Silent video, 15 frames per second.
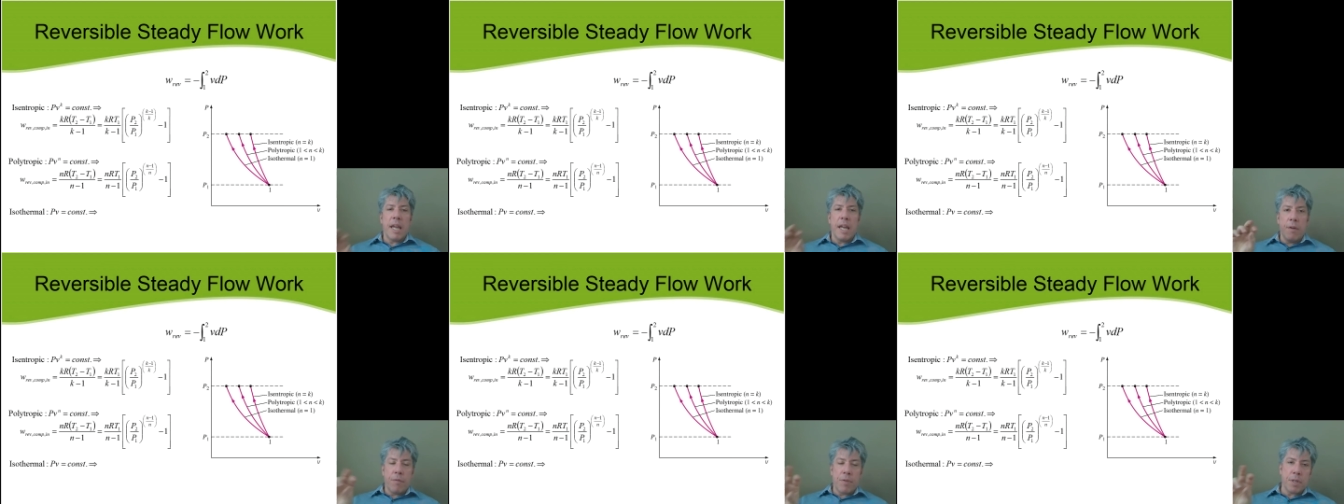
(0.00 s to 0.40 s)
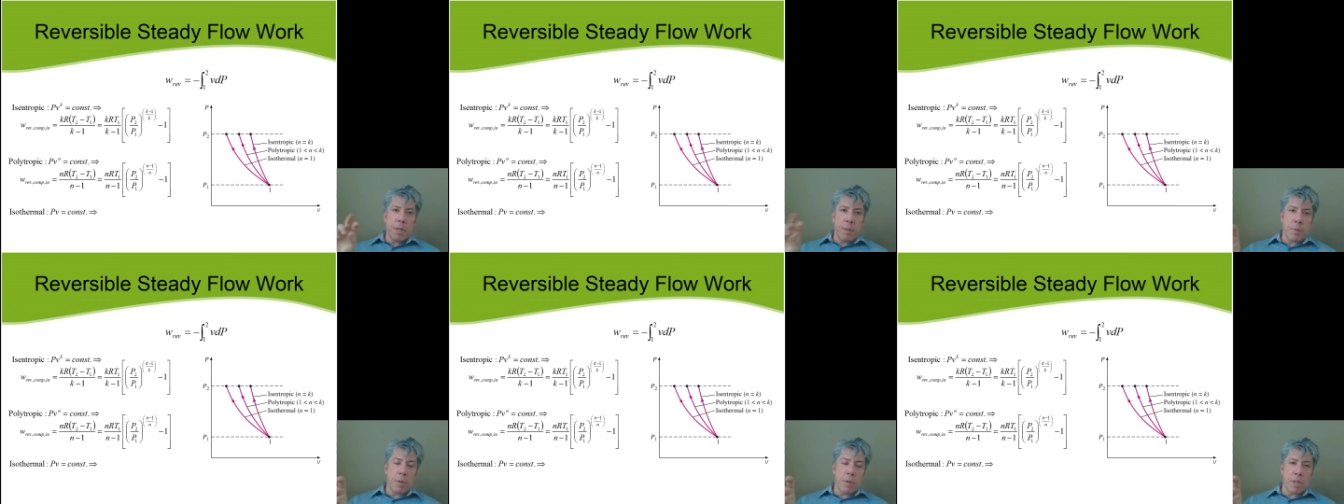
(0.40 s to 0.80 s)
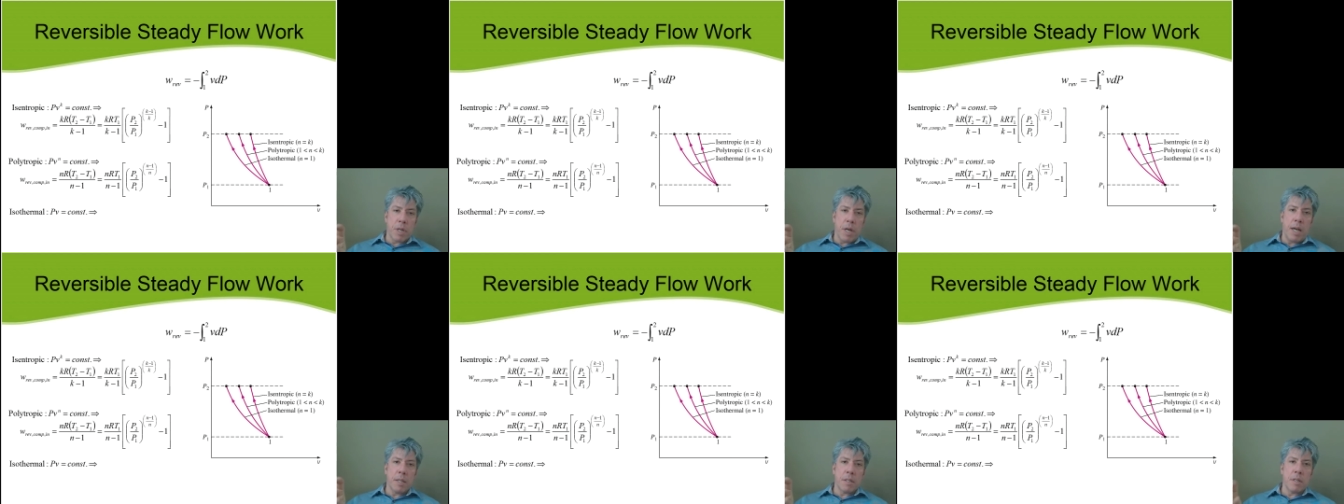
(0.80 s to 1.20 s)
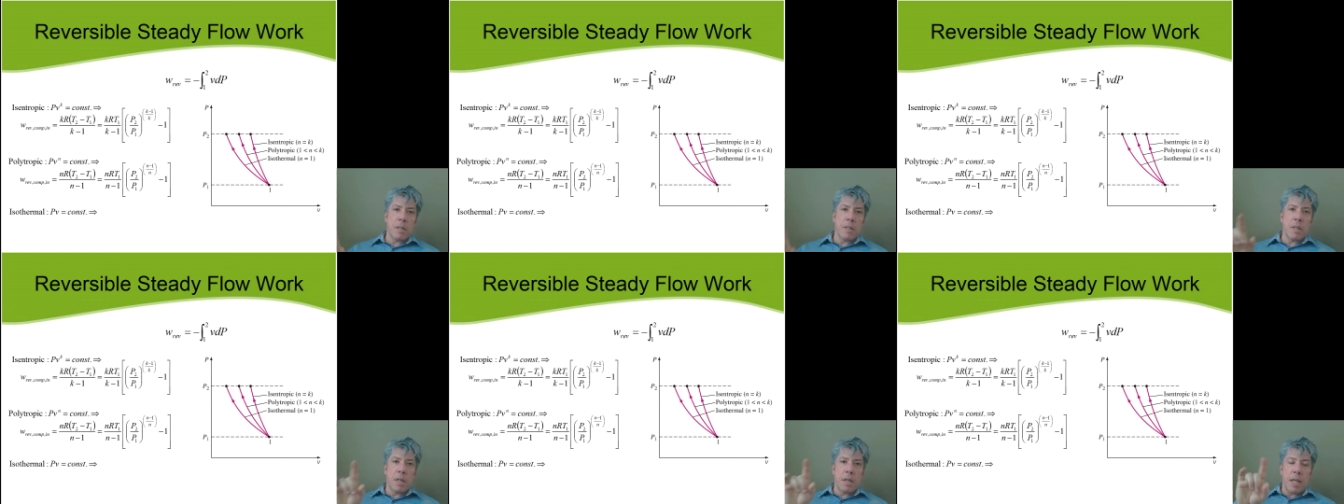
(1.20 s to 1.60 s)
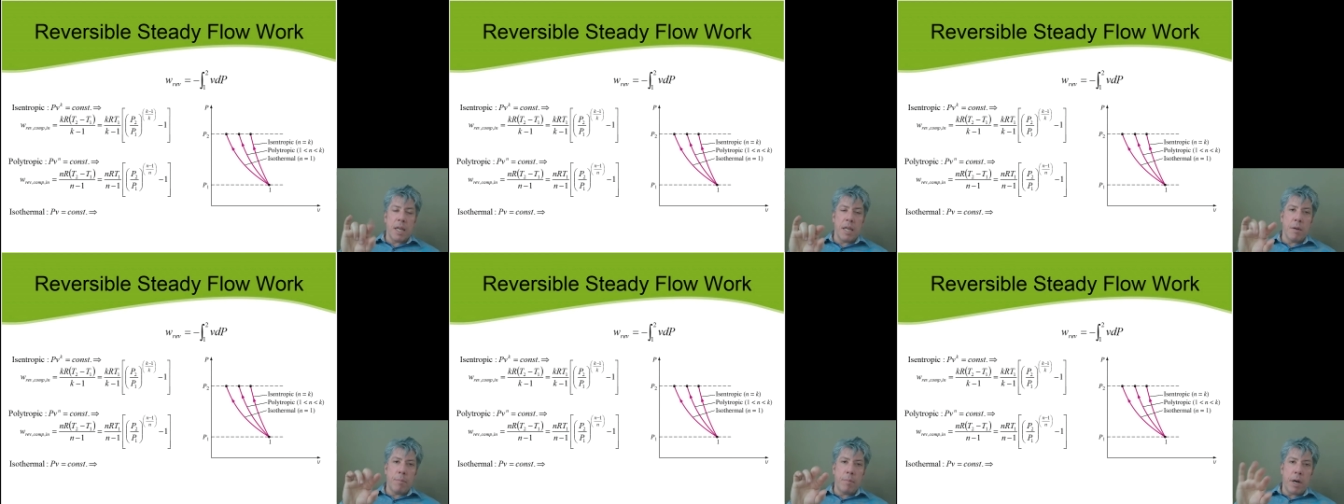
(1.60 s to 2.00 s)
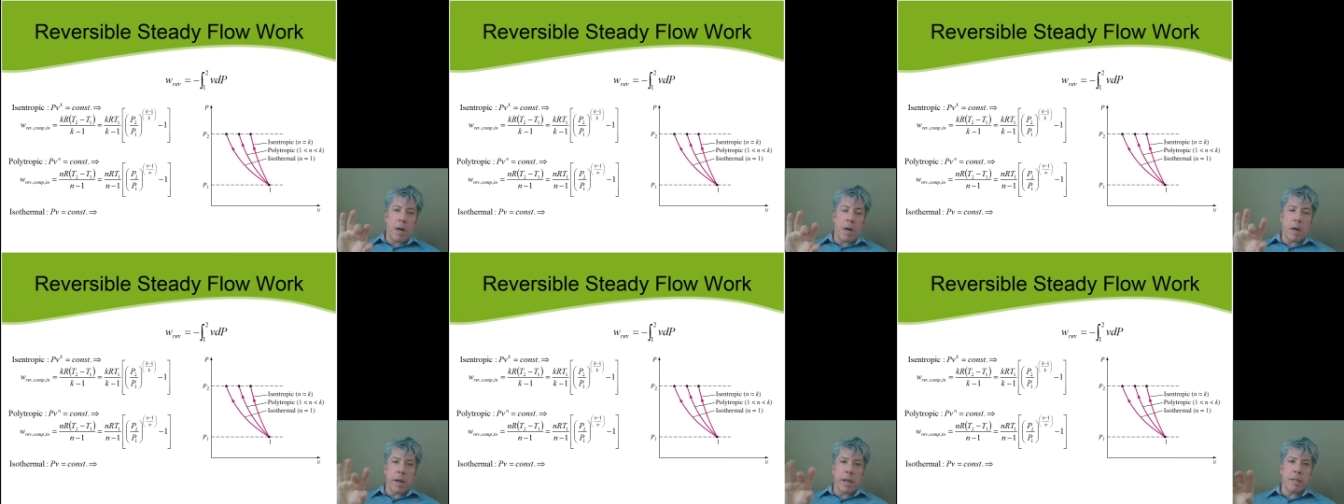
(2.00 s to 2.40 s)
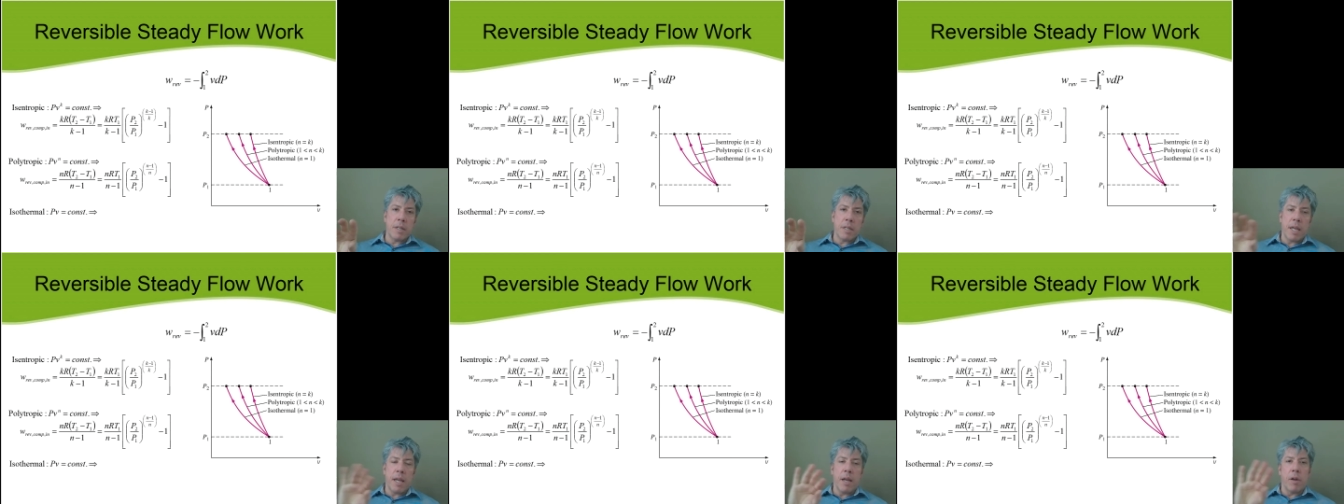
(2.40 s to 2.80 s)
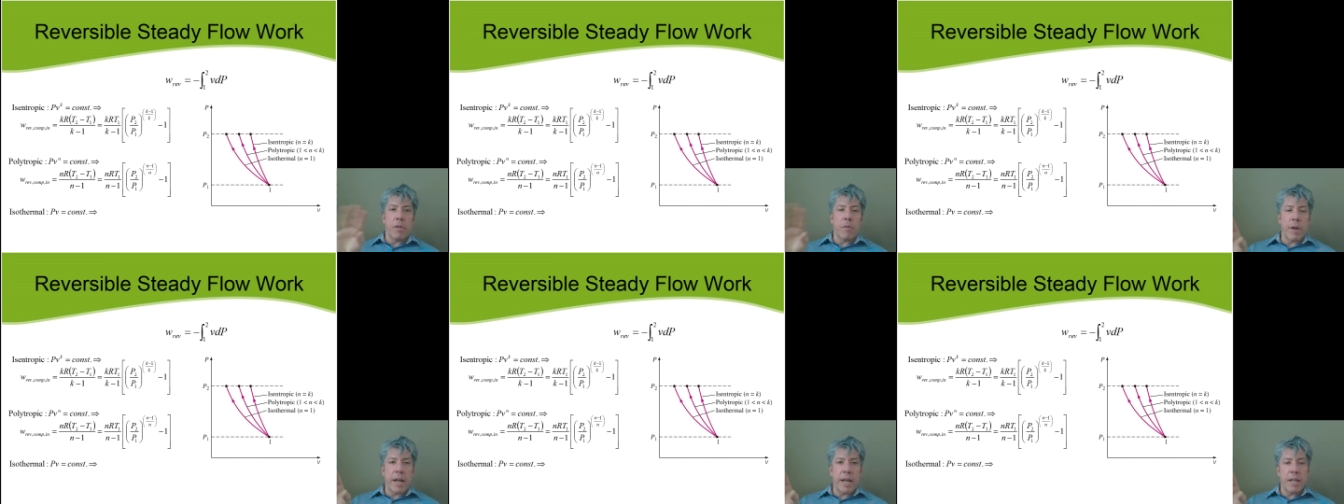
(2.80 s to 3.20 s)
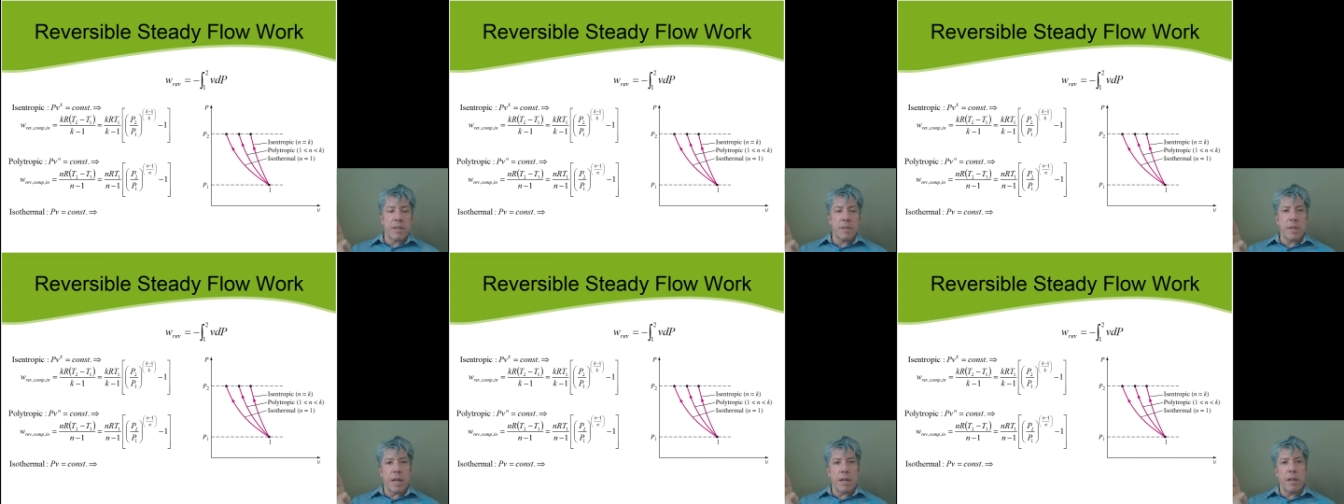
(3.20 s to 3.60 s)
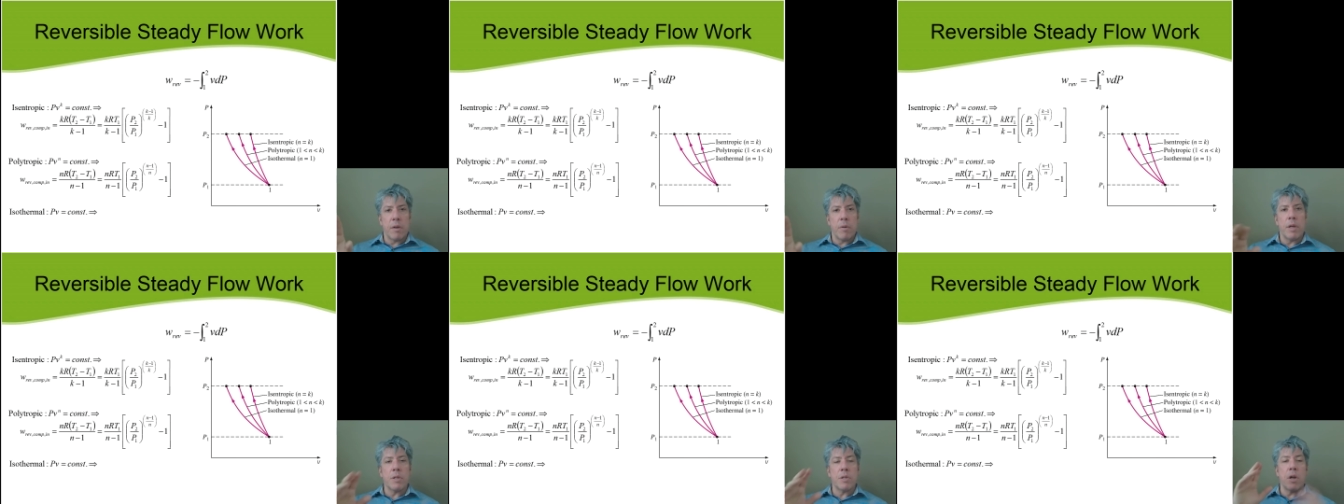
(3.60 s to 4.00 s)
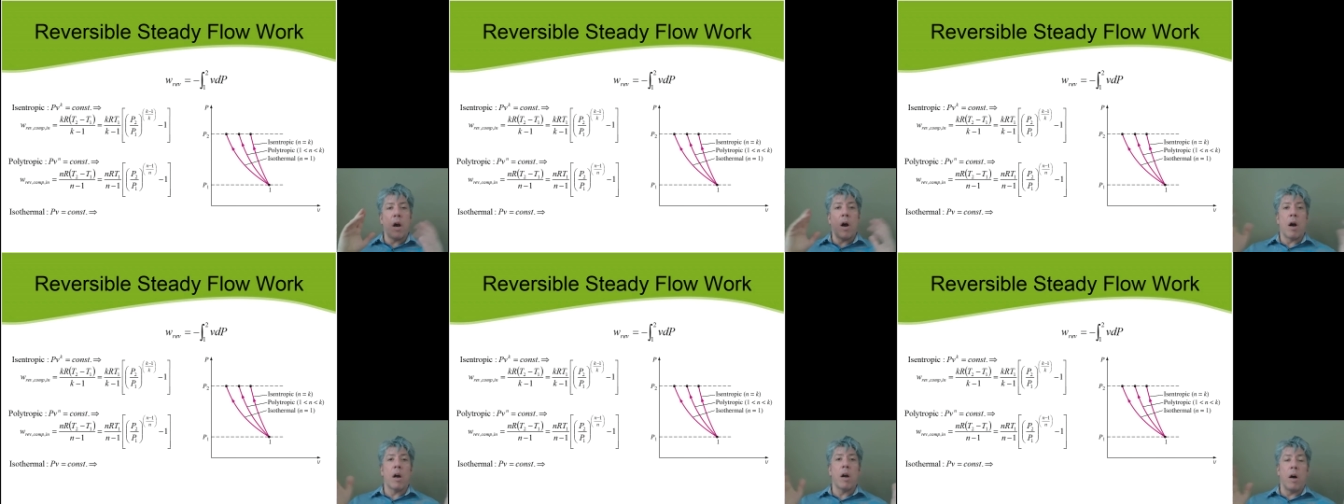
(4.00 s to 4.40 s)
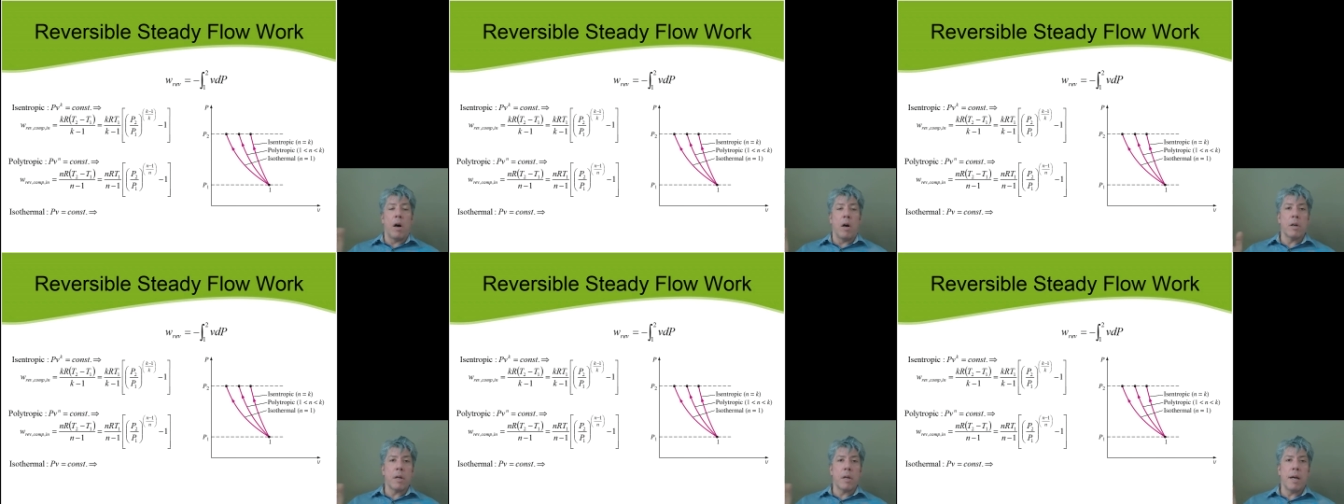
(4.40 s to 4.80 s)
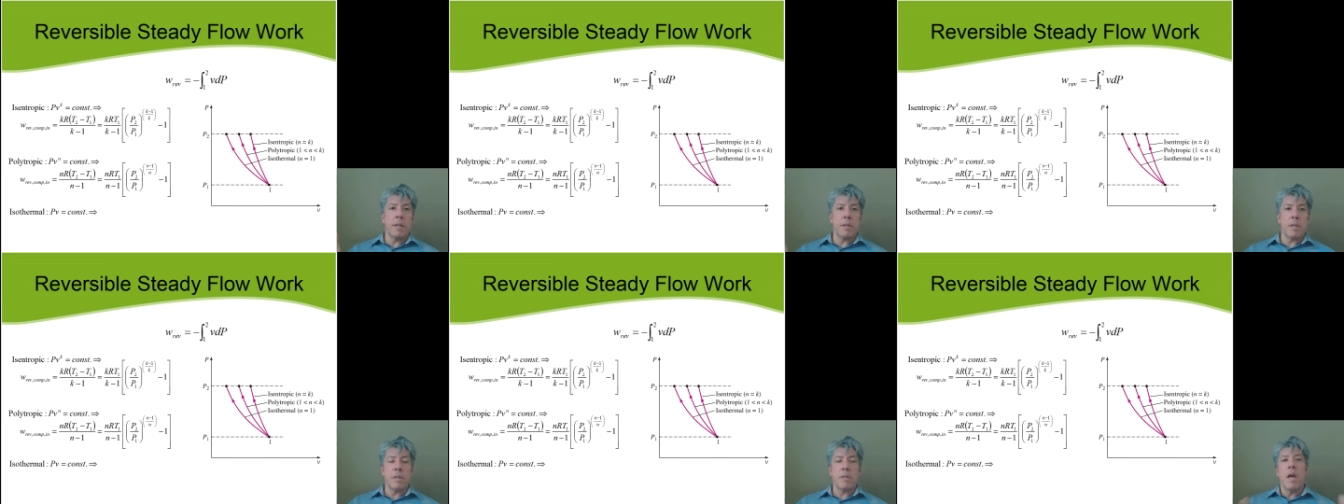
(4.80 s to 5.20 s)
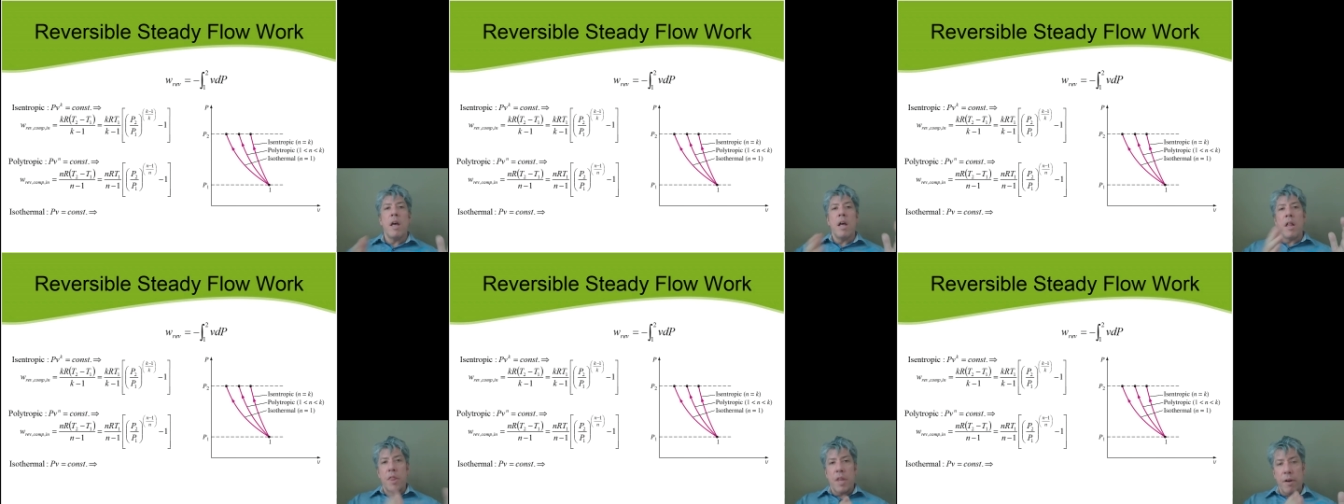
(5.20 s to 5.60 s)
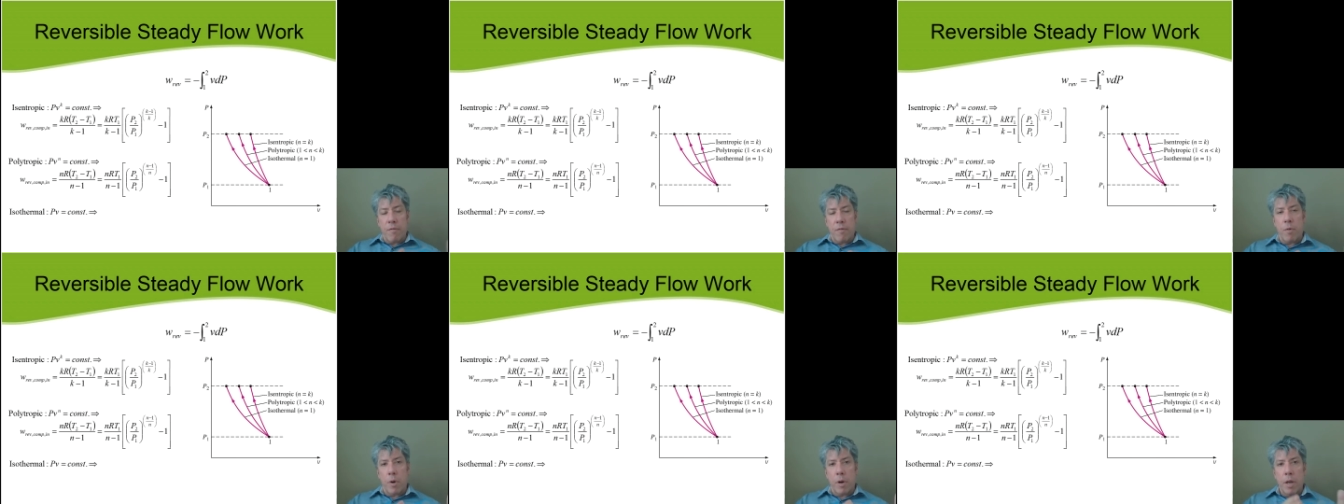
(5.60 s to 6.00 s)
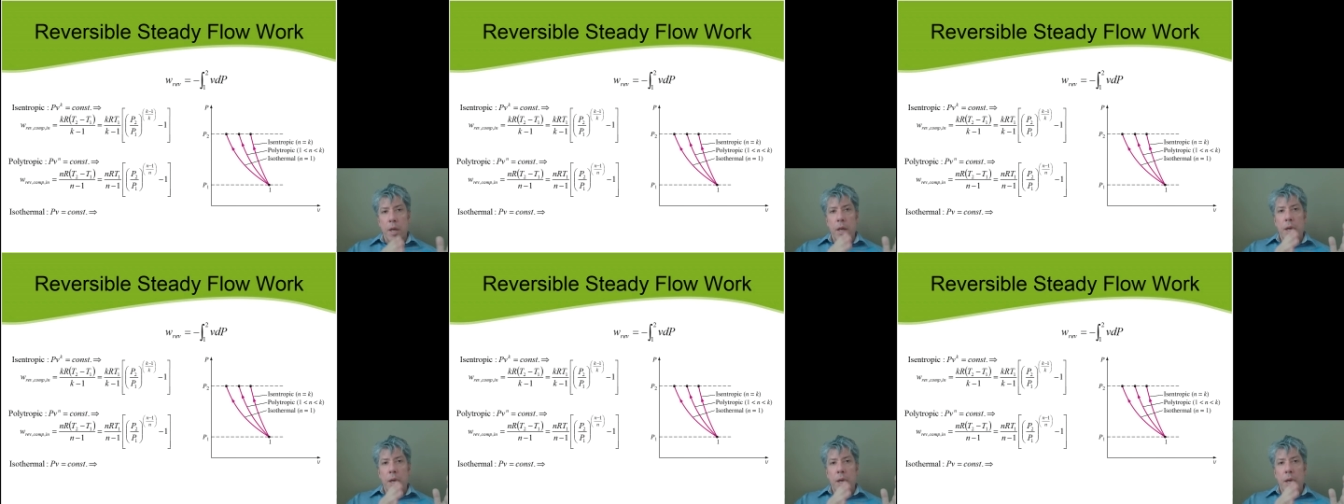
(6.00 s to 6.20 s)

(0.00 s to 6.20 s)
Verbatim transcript: If the temperature is constant, then M, R, and T on the right-hand side of the equation are all constants. Therefore,